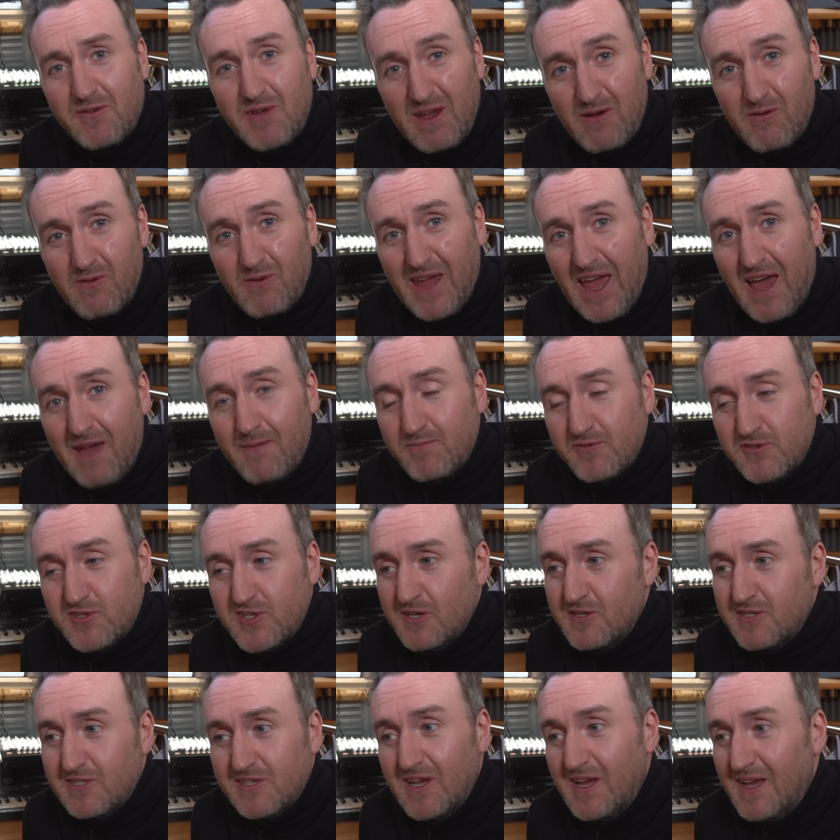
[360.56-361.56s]
it can
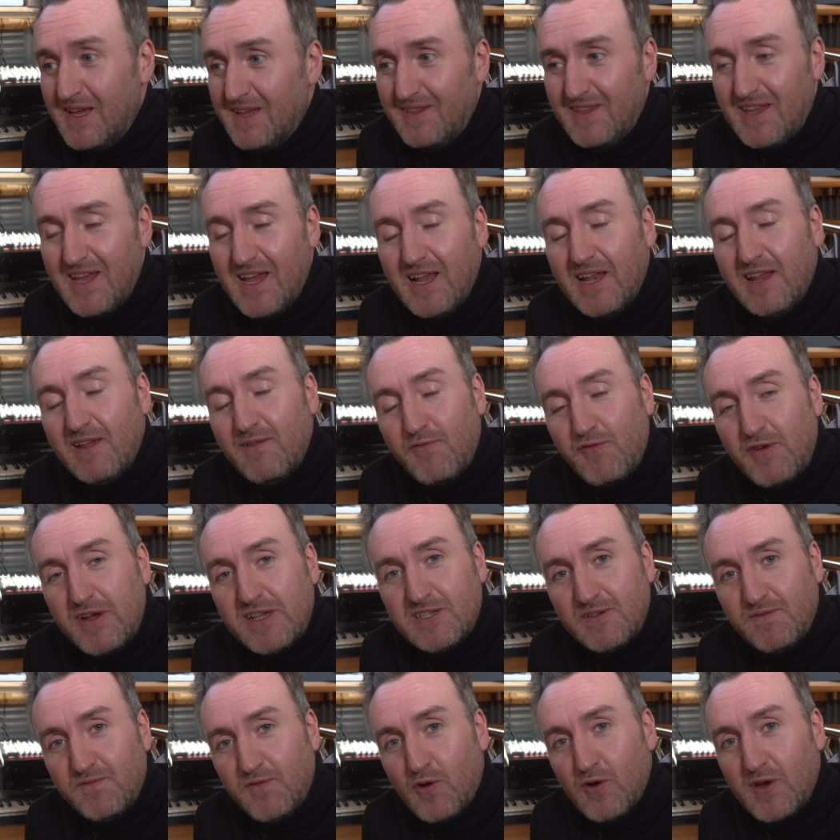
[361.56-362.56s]
produce nearly 3
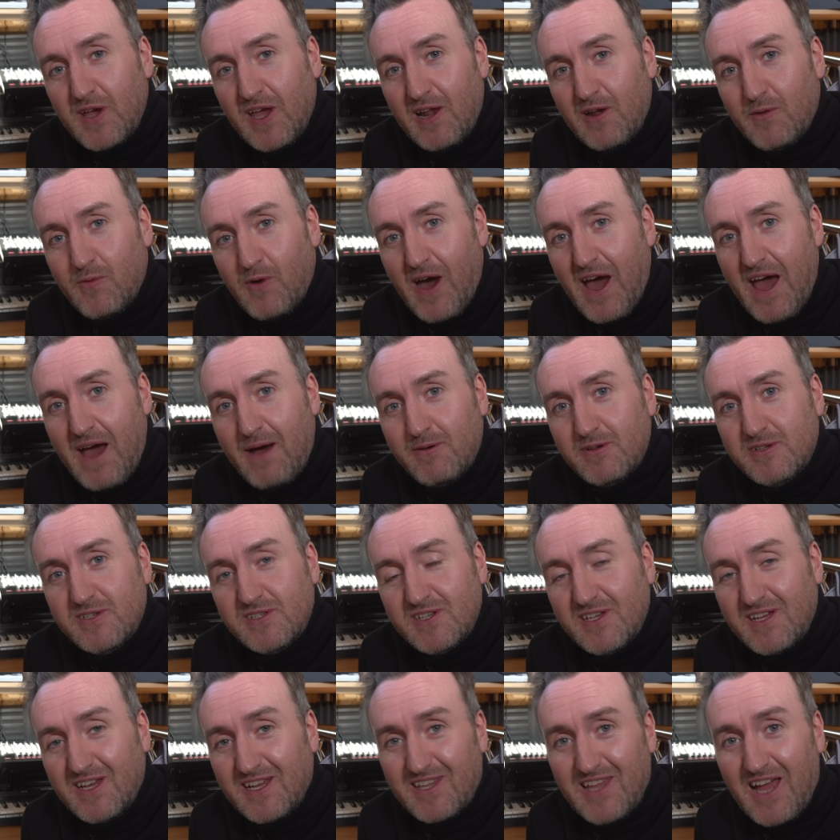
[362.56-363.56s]
to 4 kilowatt
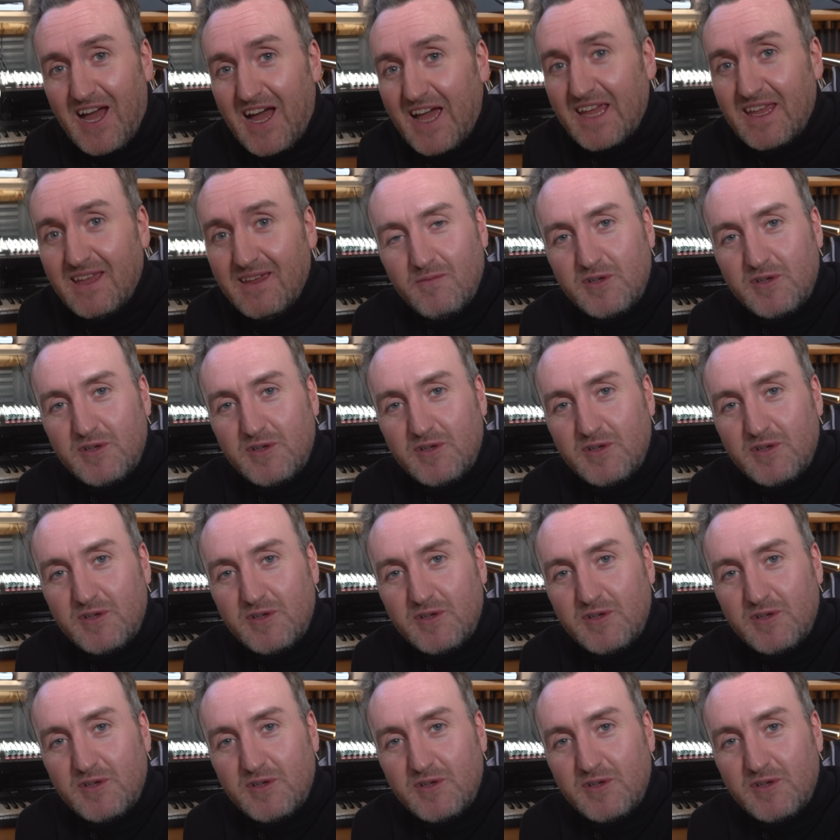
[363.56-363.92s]
hours a day,